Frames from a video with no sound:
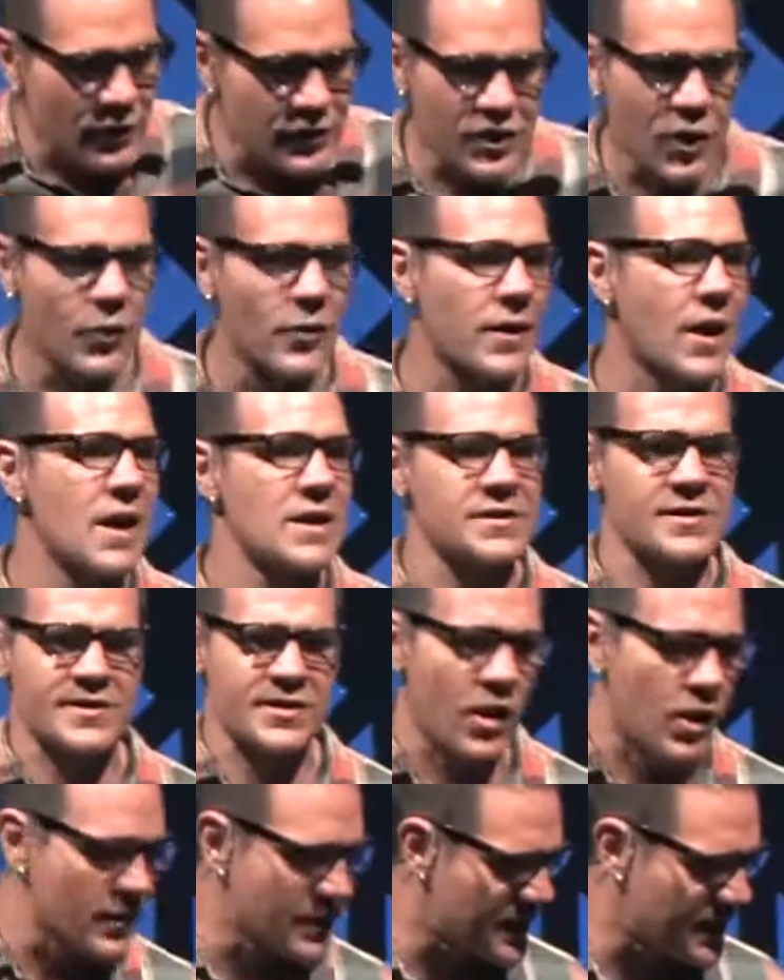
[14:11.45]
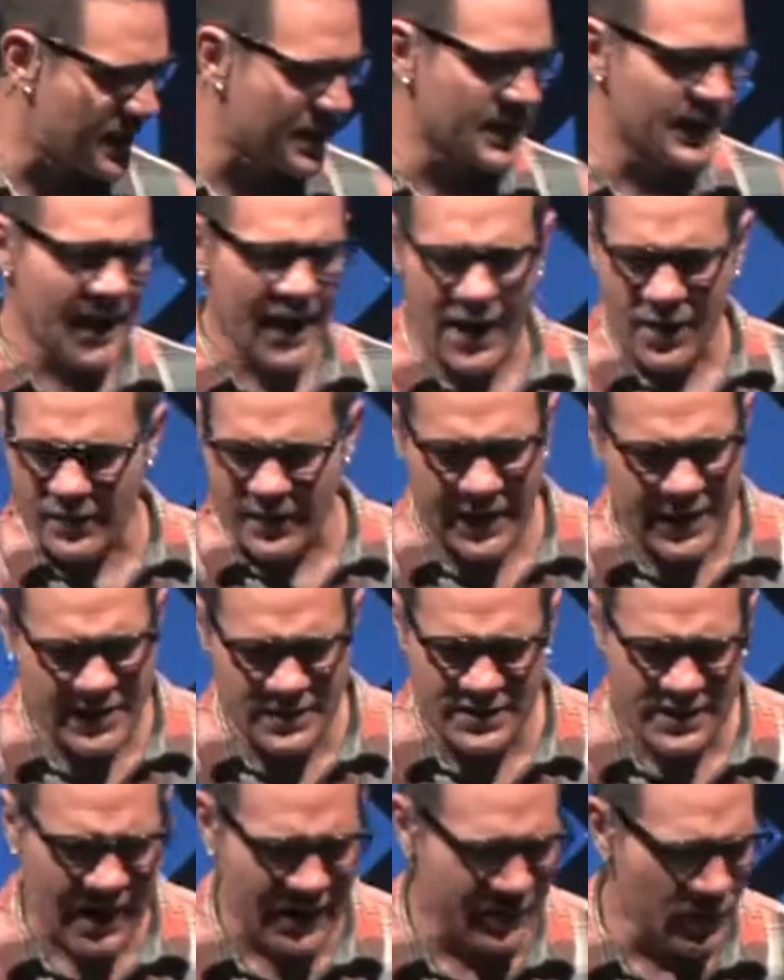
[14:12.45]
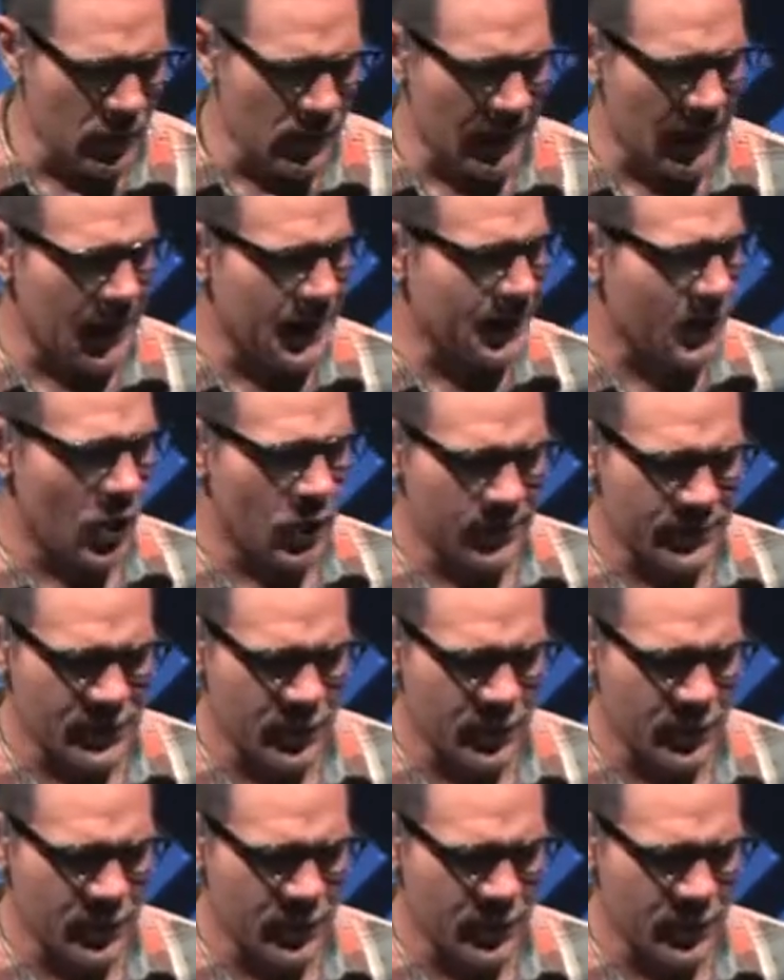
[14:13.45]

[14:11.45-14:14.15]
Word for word: going on. Saul's sitting down. He is not doing what God called him to,